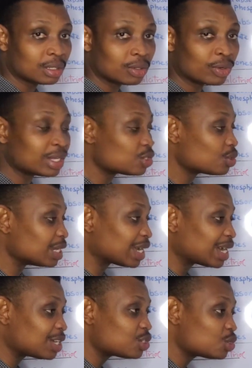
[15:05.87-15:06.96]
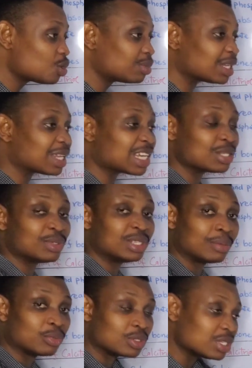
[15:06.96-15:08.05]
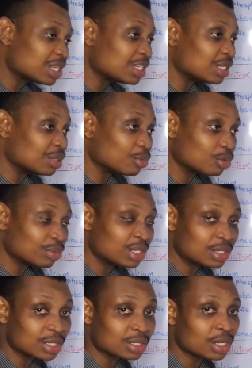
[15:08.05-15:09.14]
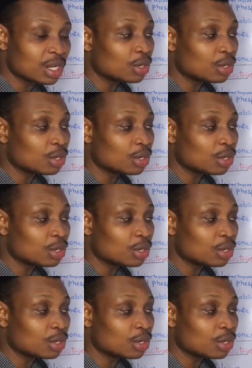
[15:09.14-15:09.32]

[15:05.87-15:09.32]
Okay, so the calcium that has been deposited in the bone matrix